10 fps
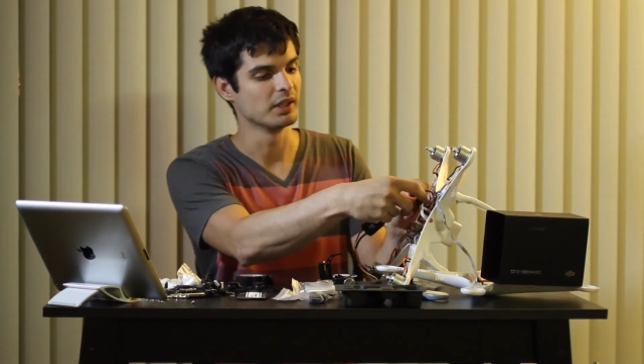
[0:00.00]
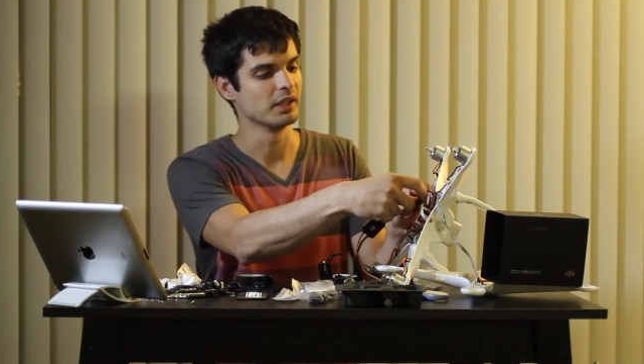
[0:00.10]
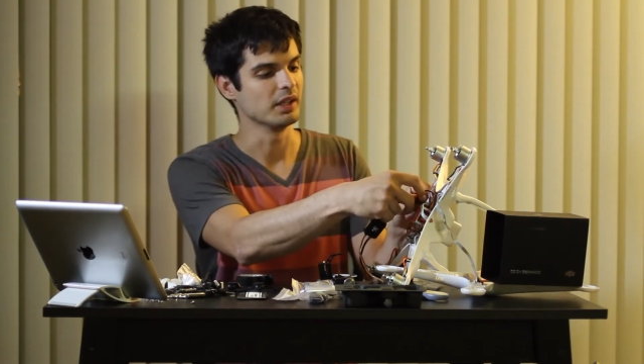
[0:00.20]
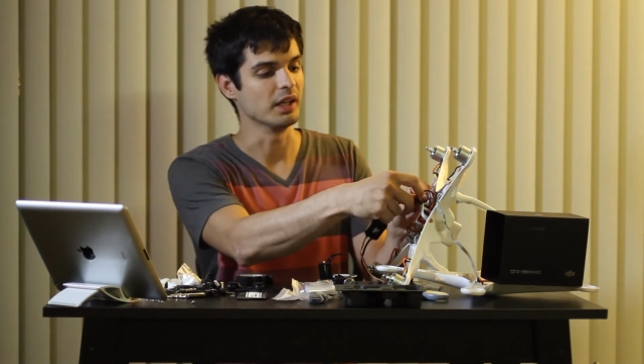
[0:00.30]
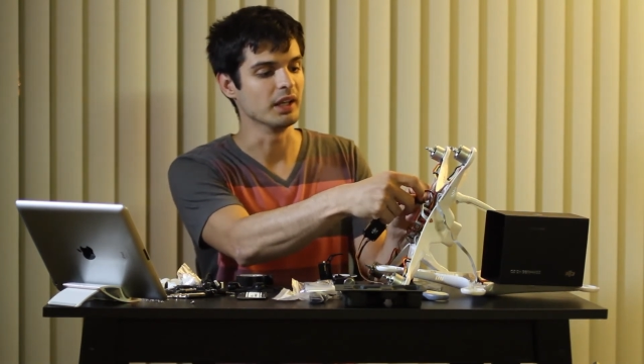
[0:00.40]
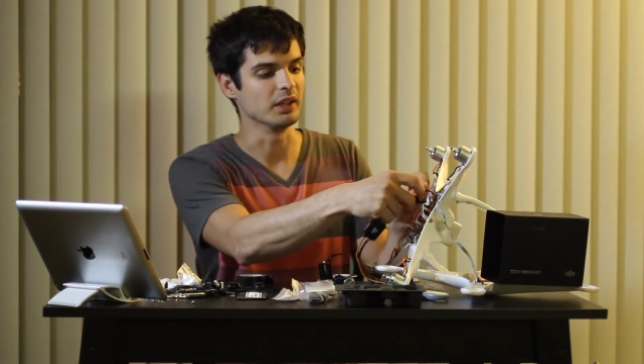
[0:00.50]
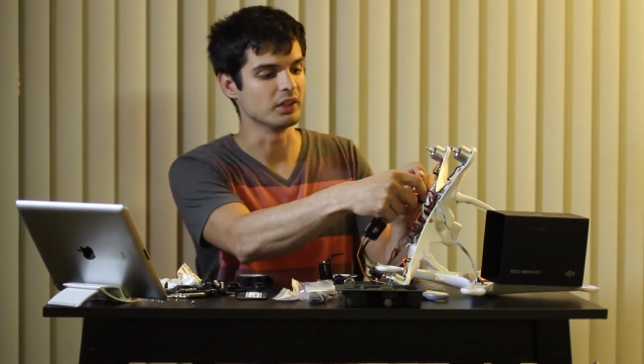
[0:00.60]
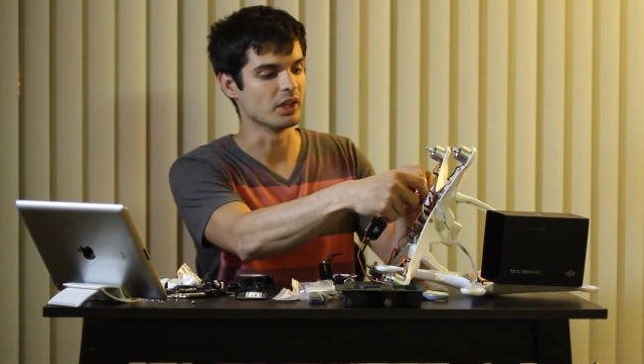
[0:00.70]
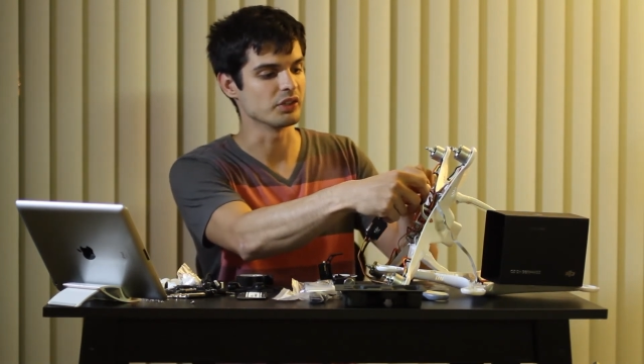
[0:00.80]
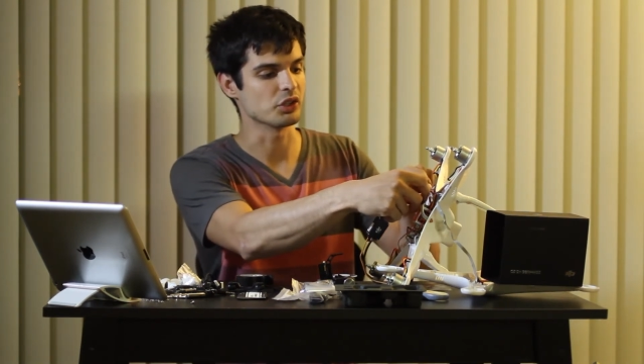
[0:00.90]
and
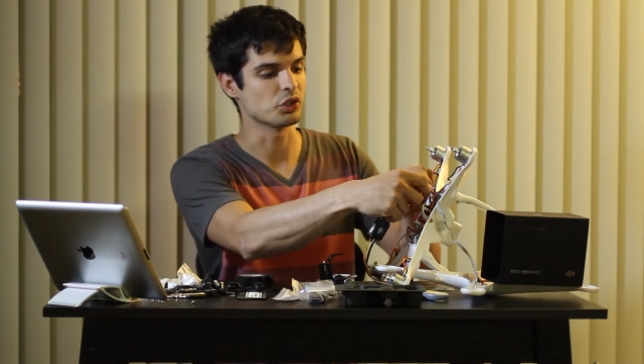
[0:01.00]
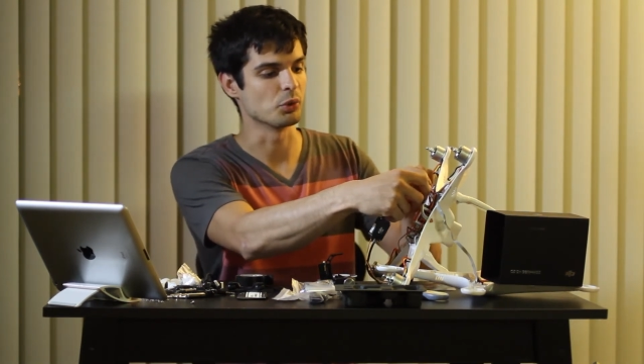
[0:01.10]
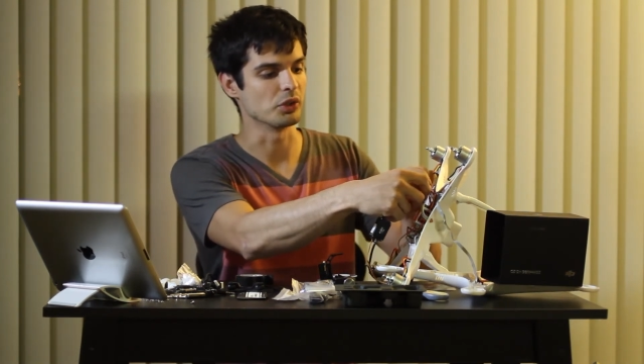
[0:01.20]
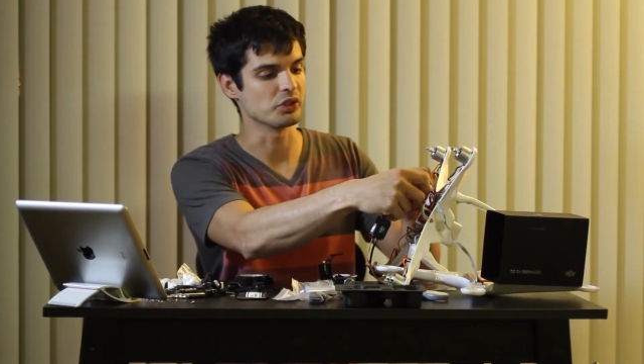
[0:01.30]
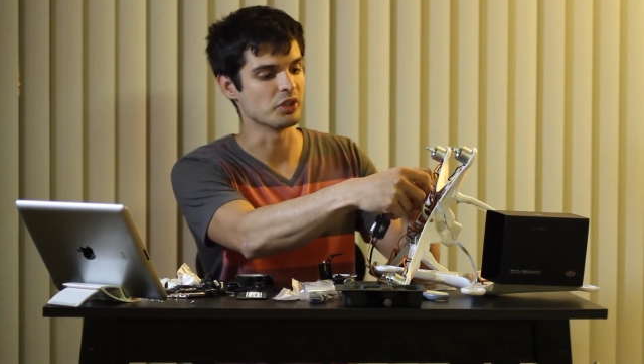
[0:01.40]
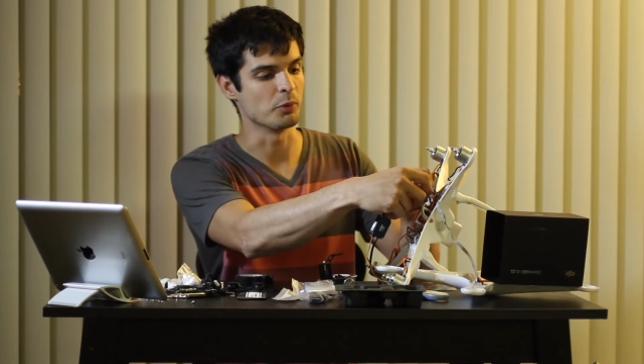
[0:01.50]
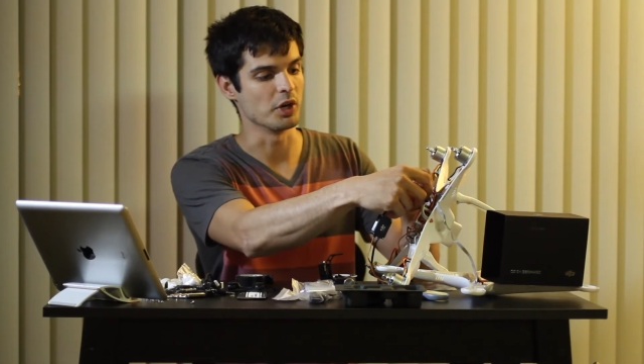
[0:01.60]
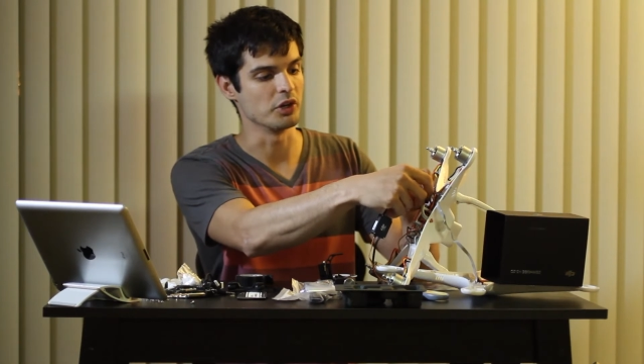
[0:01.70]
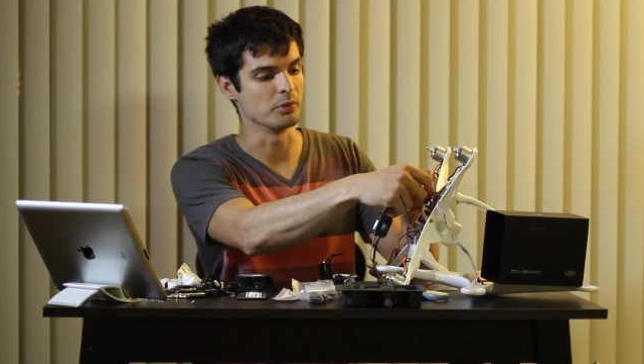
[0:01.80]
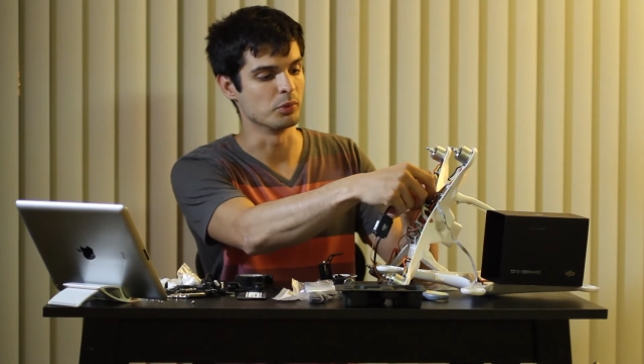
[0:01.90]
cause a short somewhere
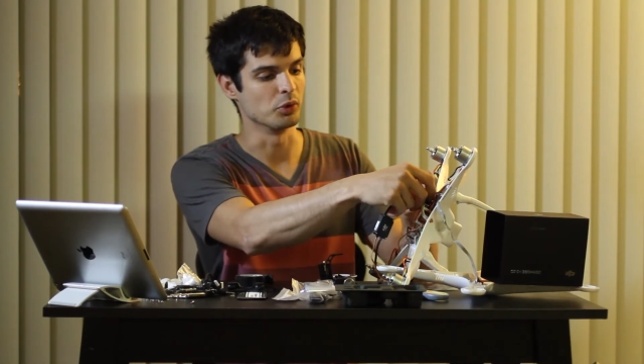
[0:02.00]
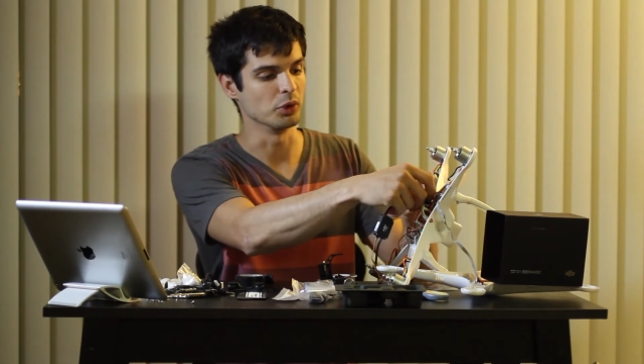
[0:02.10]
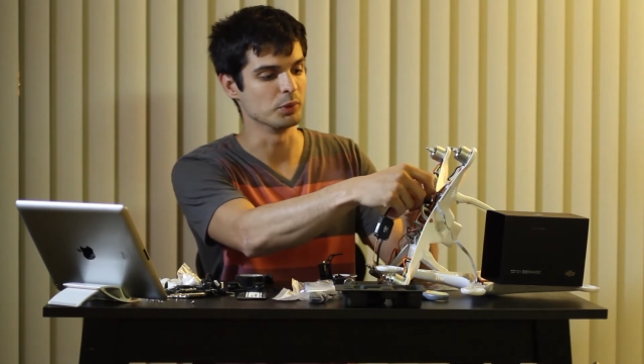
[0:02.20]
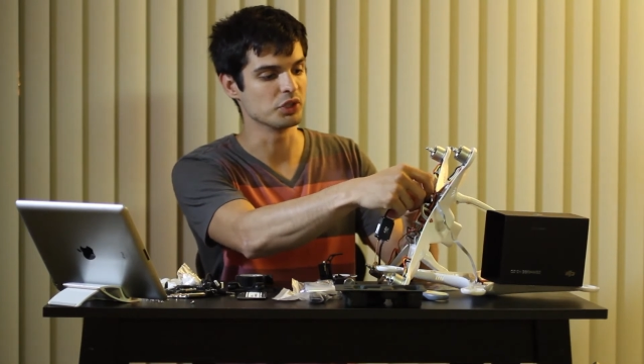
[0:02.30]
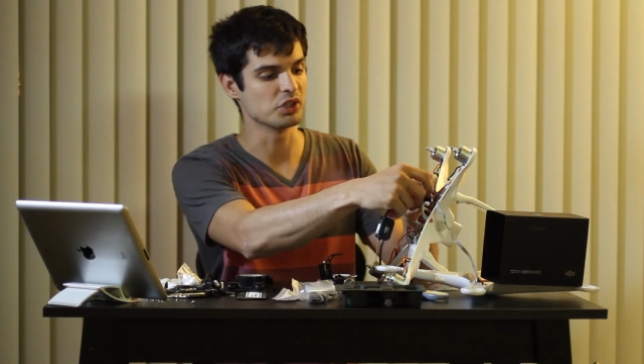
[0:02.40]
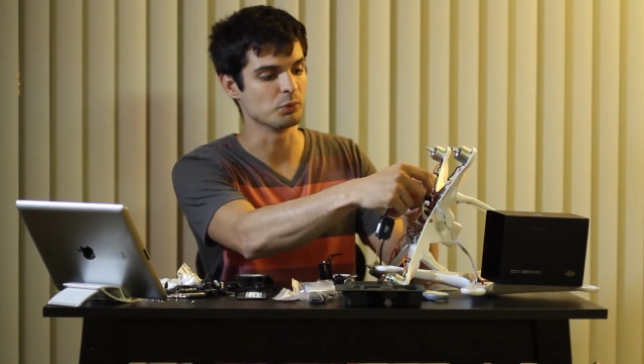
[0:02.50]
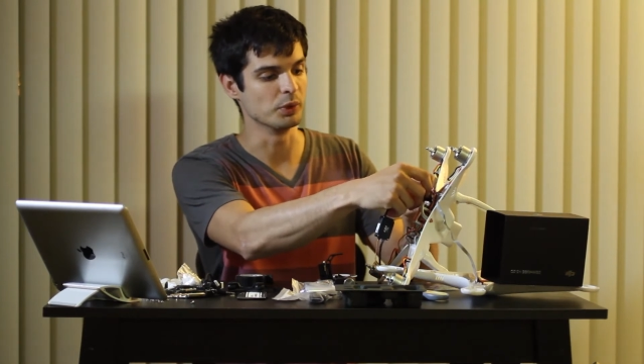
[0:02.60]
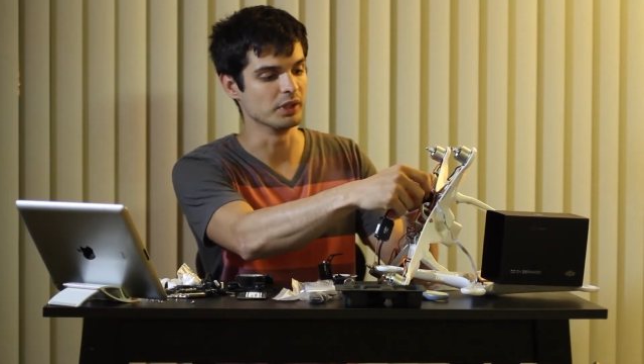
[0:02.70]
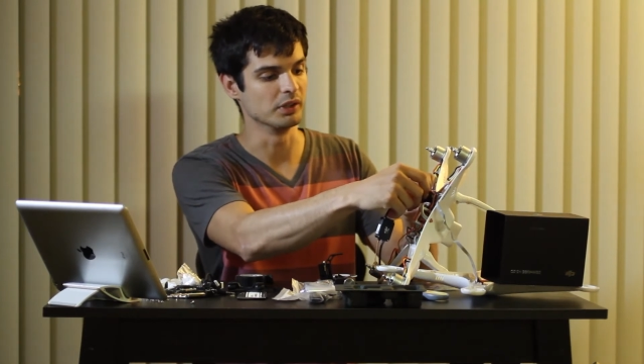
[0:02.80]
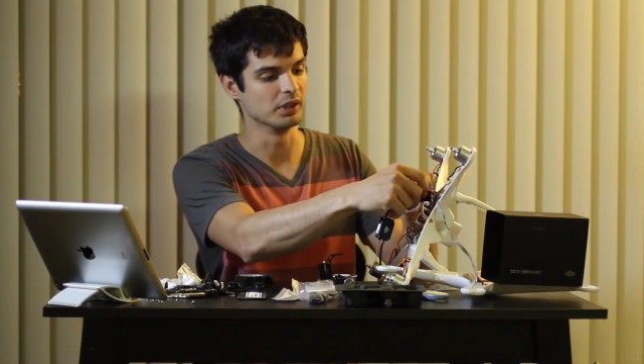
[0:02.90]
on your board, which
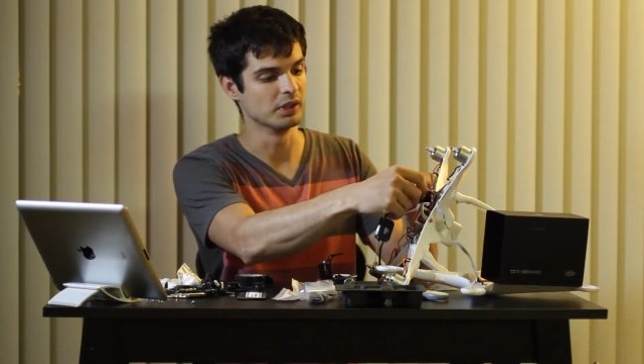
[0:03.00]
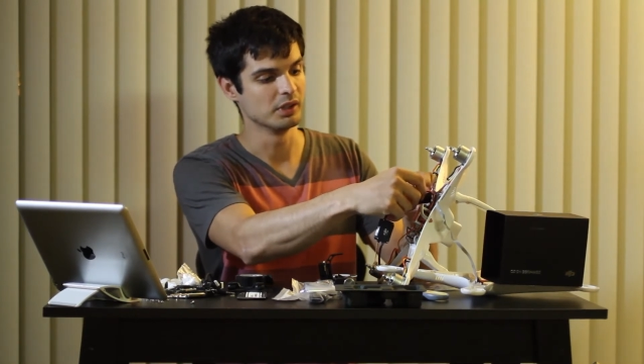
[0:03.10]
will